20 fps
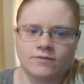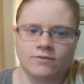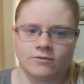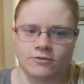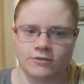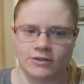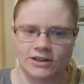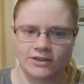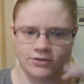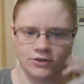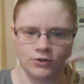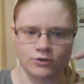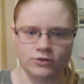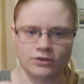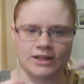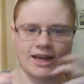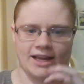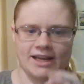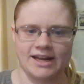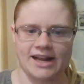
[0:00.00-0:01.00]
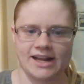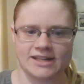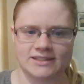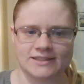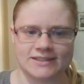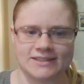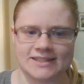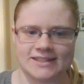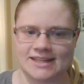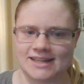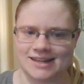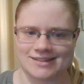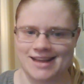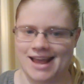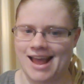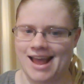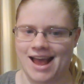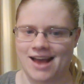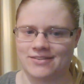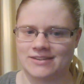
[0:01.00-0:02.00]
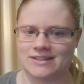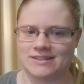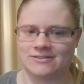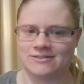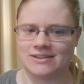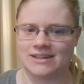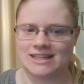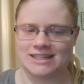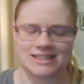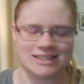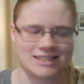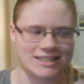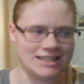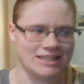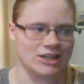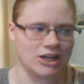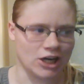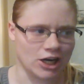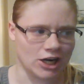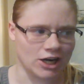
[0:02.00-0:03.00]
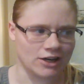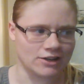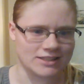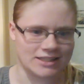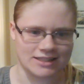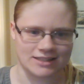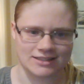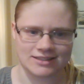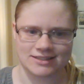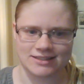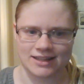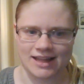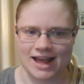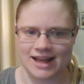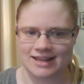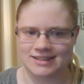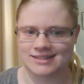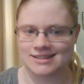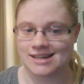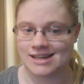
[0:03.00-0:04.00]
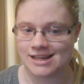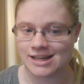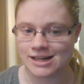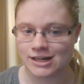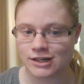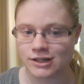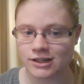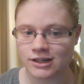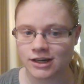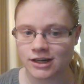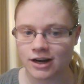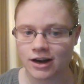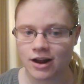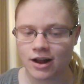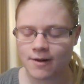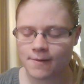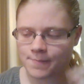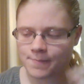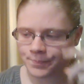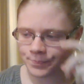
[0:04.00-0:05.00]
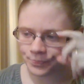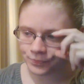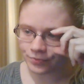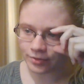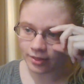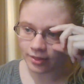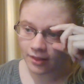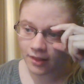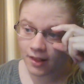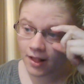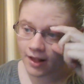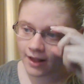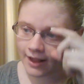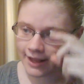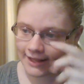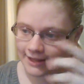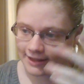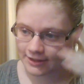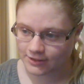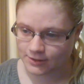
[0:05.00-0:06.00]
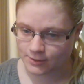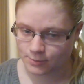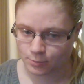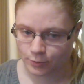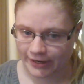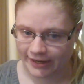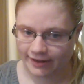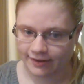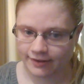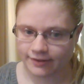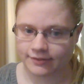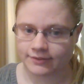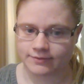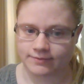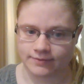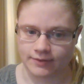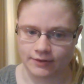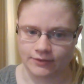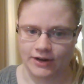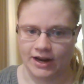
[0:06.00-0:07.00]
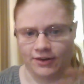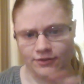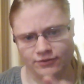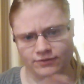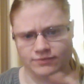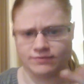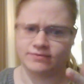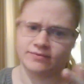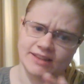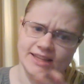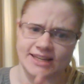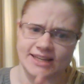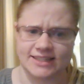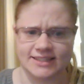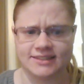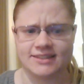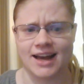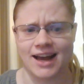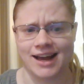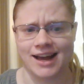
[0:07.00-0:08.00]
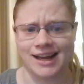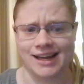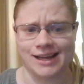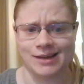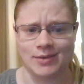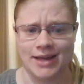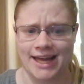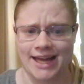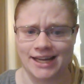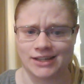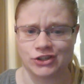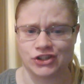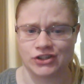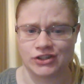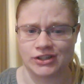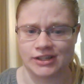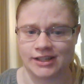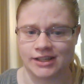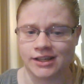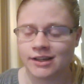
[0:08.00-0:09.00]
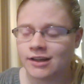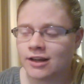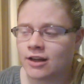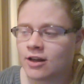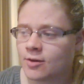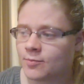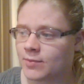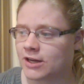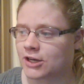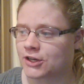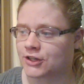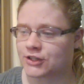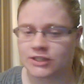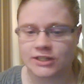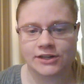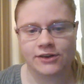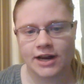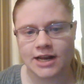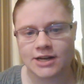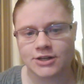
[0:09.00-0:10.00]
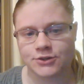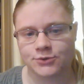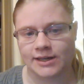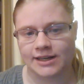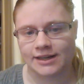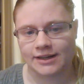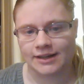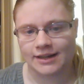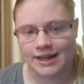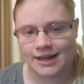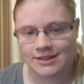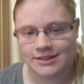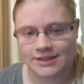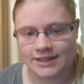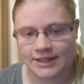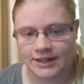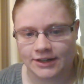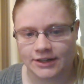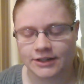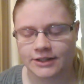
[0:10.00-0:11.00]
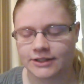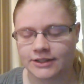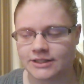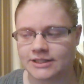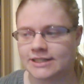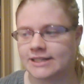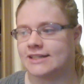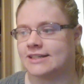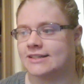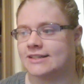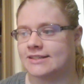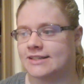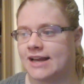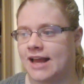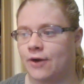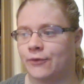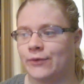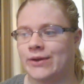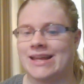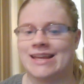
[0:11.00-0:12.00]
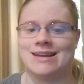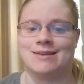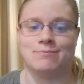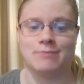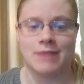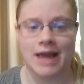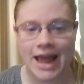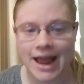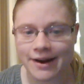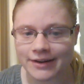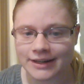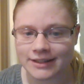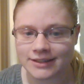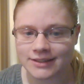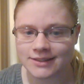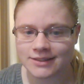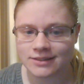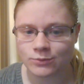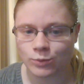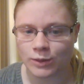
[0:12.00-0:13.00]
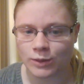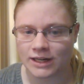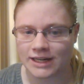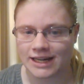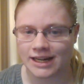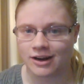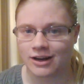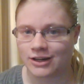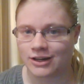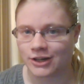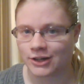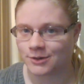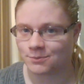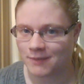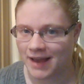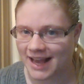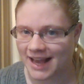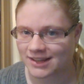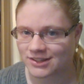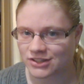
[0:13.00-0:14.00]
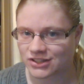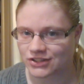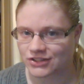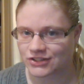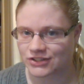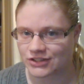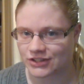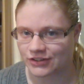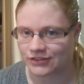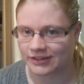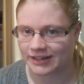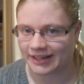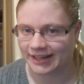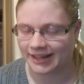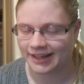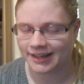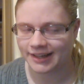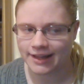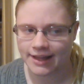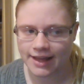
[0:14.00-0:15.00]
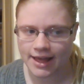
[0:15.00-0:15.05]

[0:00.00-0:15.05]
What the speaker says: refuel that connection, seeing as I haven't really seen her since last year in the spring, around this time actually, because she graduated last year. She is now in Paris working on her master's degree,